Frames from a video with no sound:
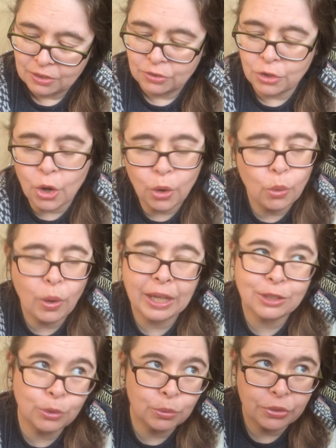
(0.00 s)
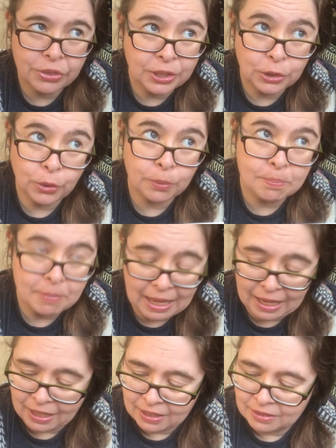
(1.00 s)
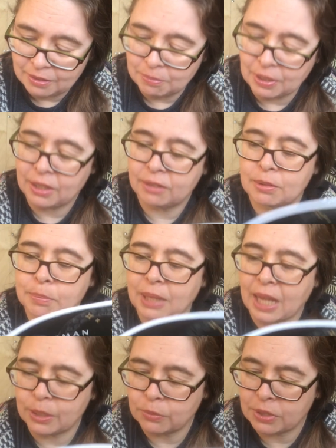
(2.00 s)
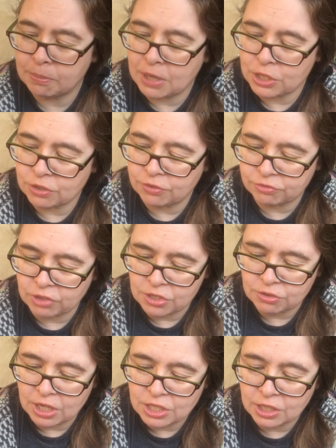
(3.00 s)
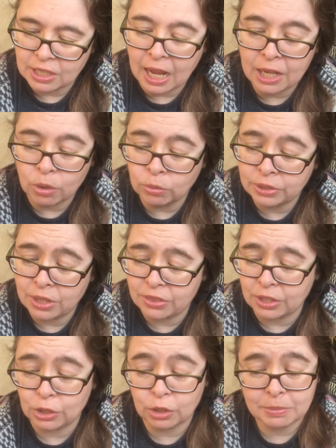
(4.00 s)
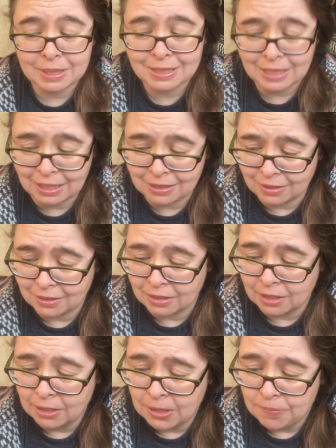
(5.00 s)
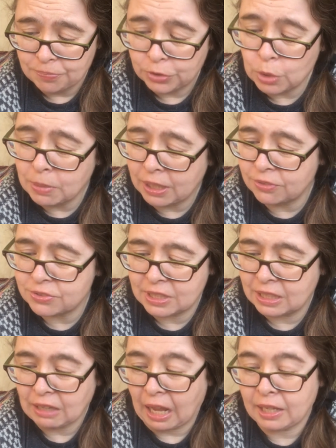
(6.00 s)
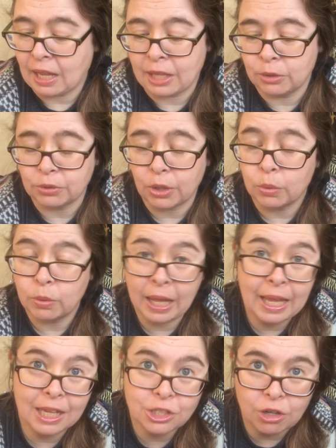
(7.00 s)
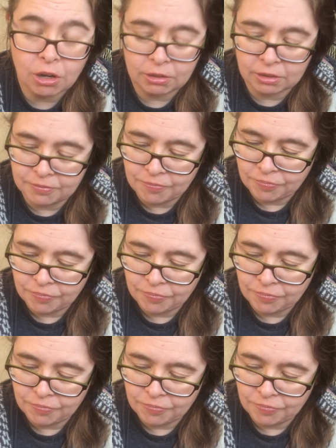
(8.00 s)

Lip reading: No, I don't think you're mad, Mary replied with a measure of frustration. I only think you're mistaken. You might have seen, I don't know, a hedgehog.